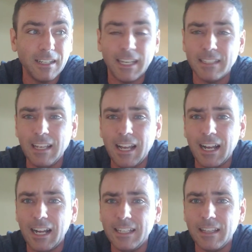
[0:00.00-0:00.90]
again,
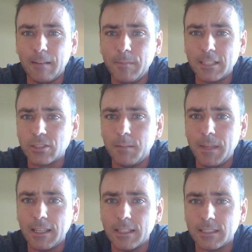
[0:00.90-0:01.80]
I'm not trying
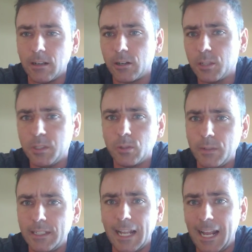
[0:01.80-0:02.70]
to make this an argument
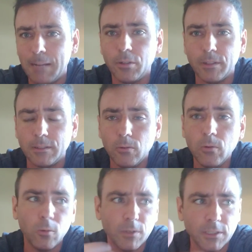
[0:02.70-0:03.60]
between Apple and
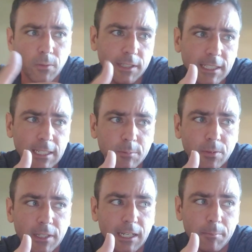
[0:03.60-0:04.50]
Google, which is what he keeps
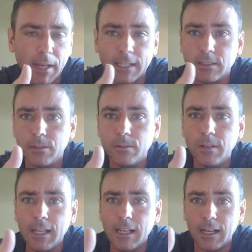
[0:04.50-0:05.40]
bringing it back to.
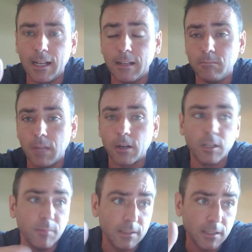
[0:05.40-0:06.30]
Uh, my
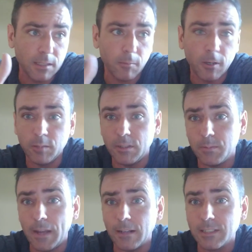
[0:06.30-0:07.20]
argument, this argument
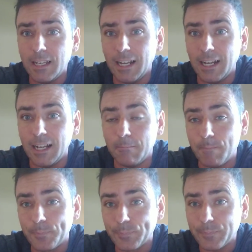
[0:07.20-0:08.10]
is about, um,
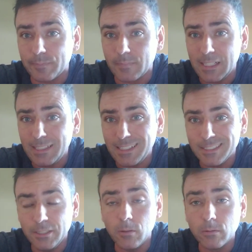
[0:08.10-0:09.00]

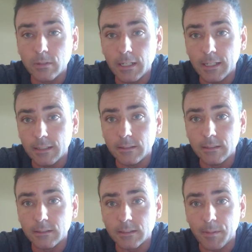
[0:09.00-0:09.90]
you know,
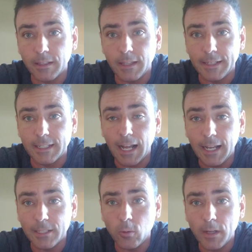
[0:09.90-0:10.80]
something like
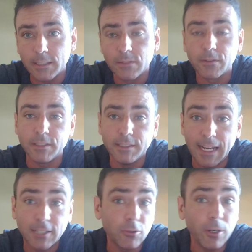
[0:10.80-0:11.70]
iOS versus
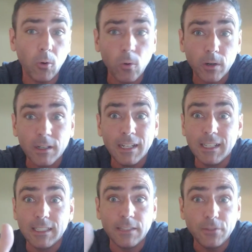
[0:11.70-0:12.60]
Android, or
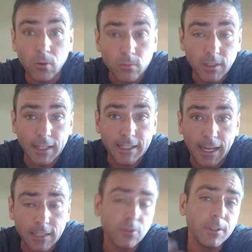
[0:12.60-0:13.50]
If you don't like
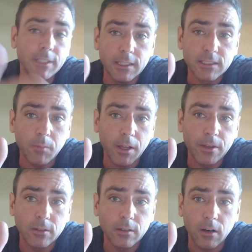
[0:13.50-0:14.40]
Android, some
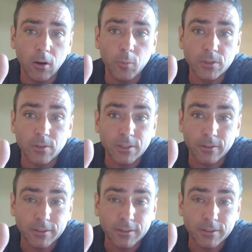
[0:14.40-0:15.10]
other open source